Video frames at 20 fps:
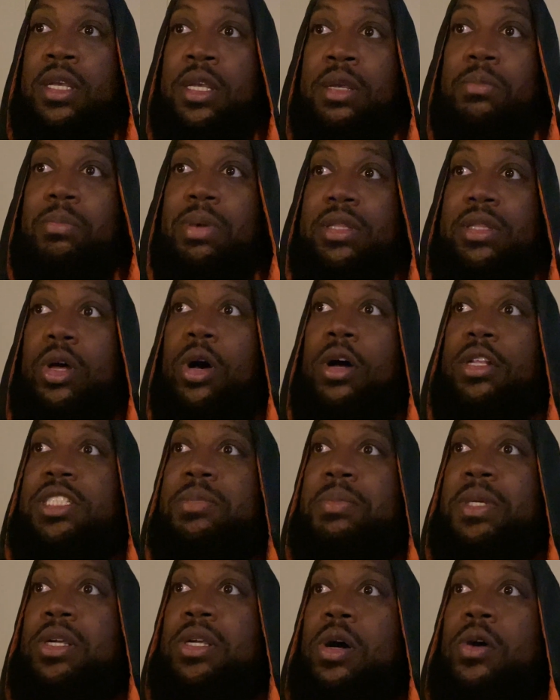But the
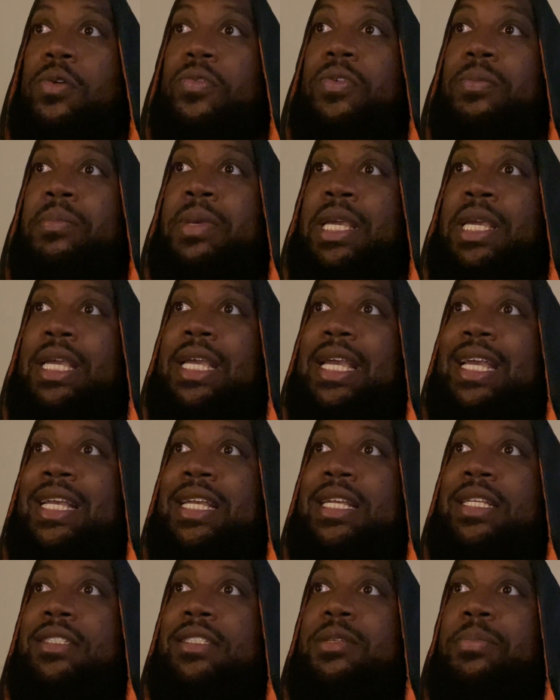ultimate goal for me
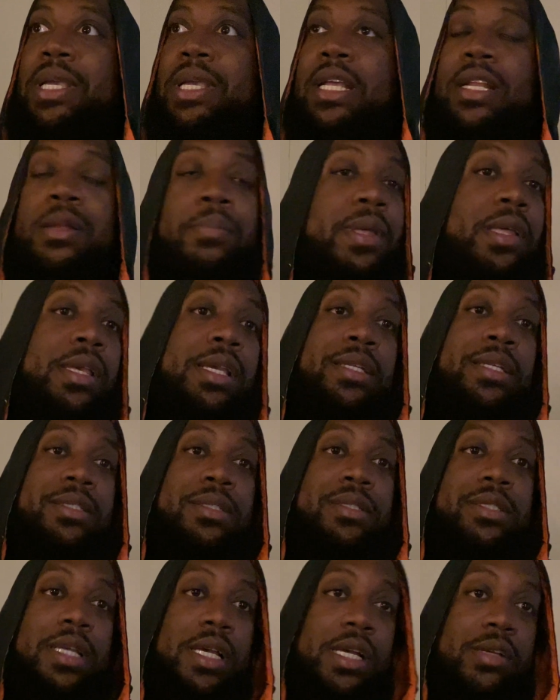is to be in the millions of
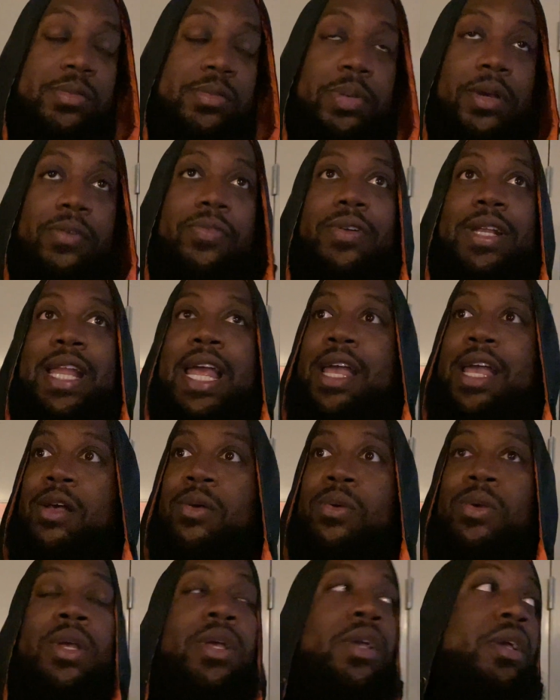subs. But for now,
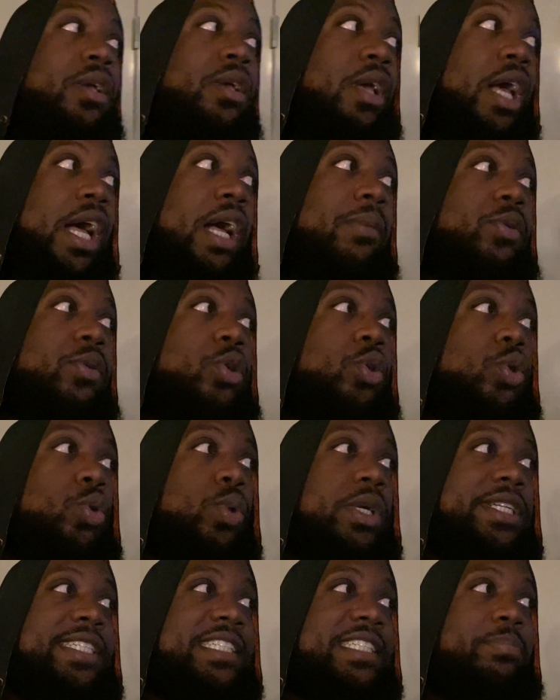I'm cool
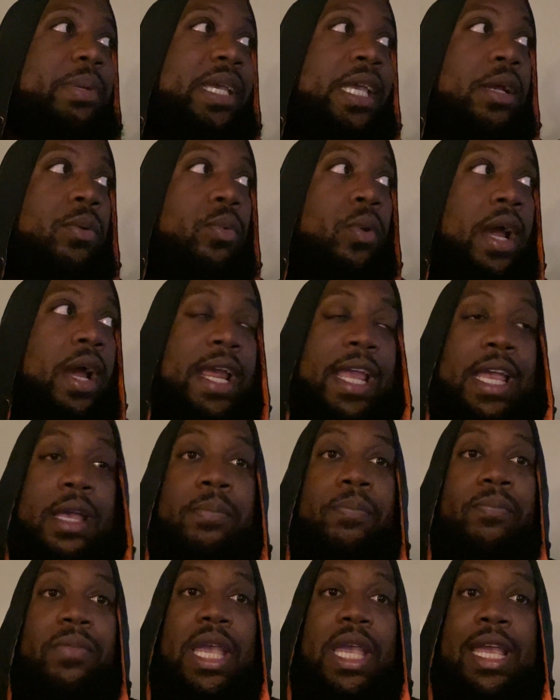with just being where I
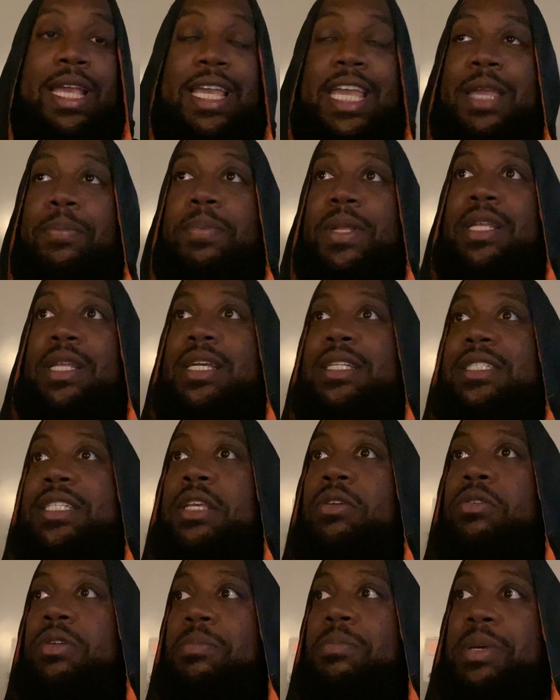am and
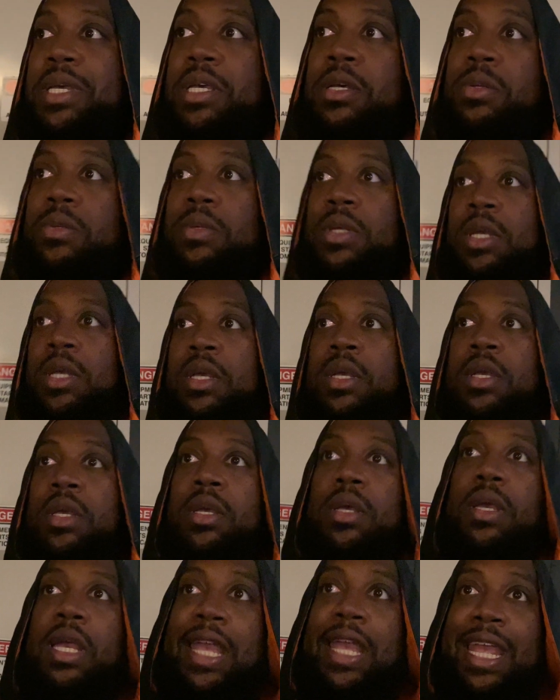continue to build
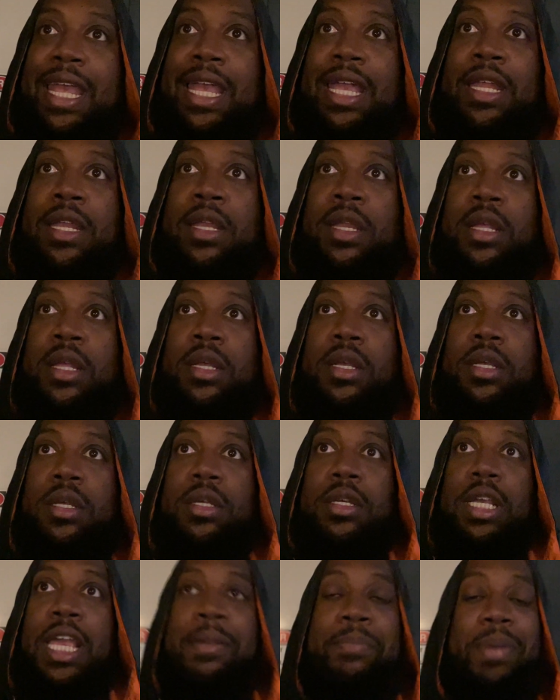and
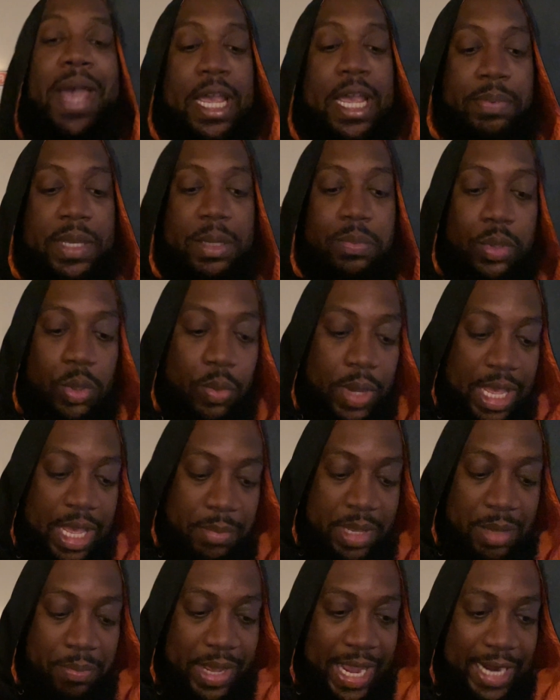impact people the way I'm
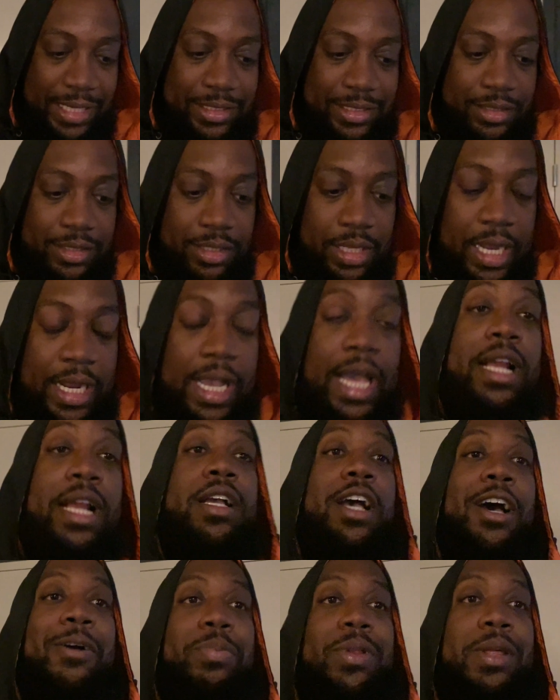impacting. I got
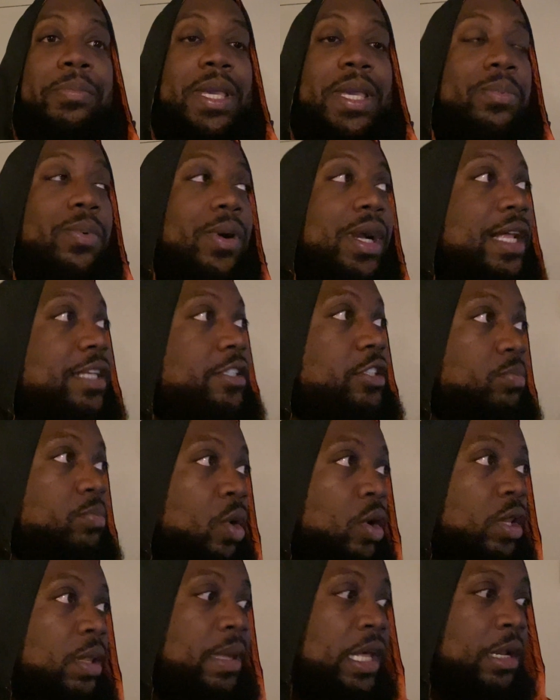a
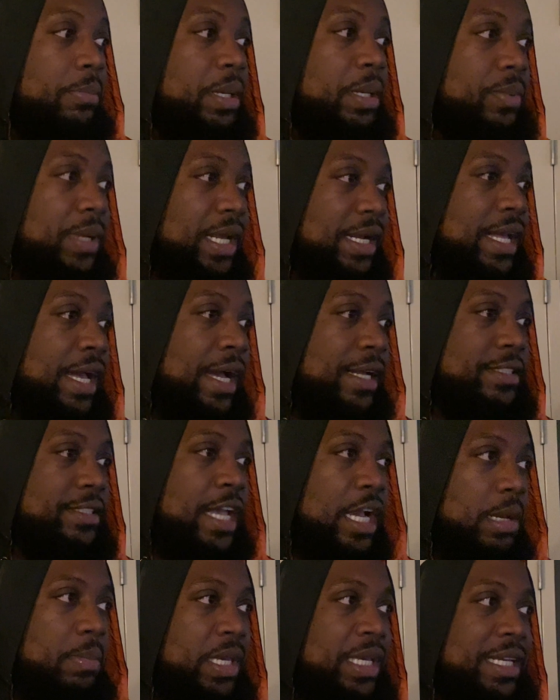small amount of people that
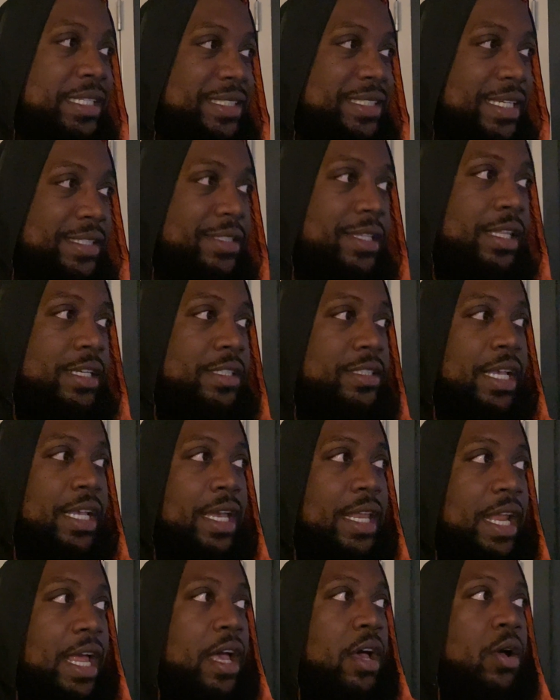contact me consistently saying
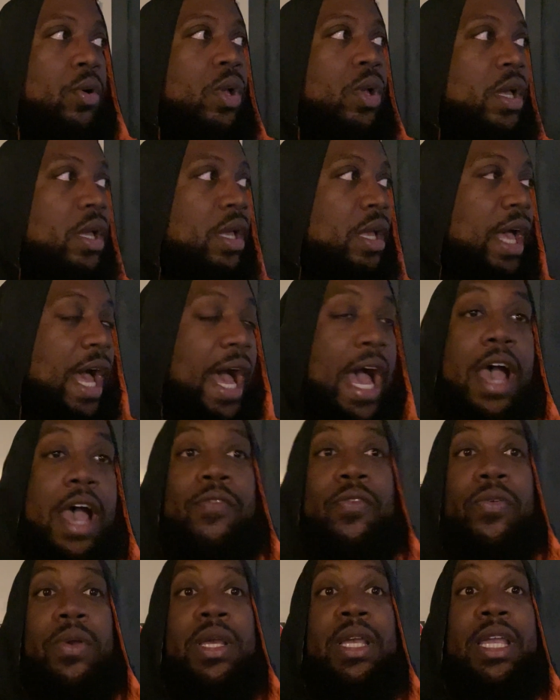how
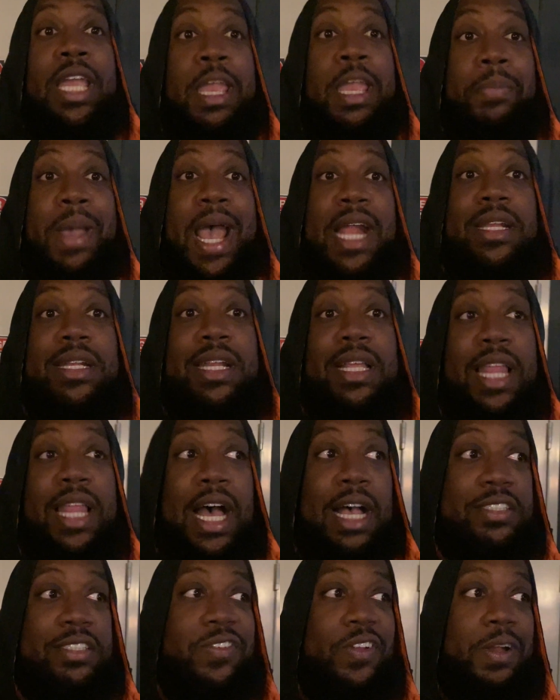I've impacted their
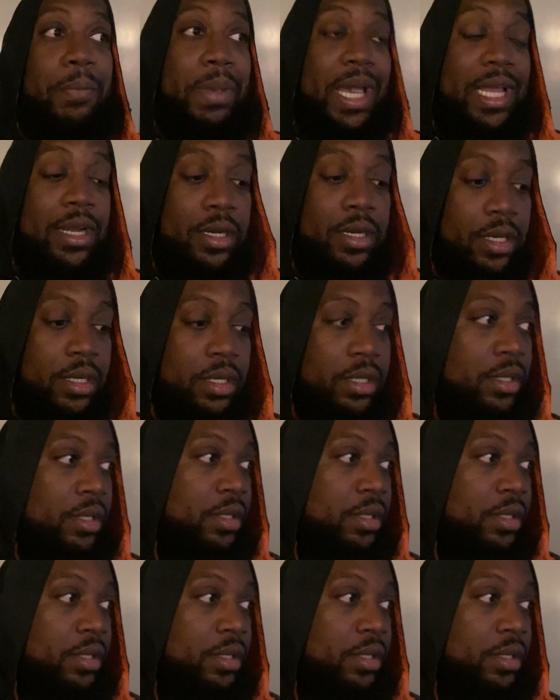lives for the better.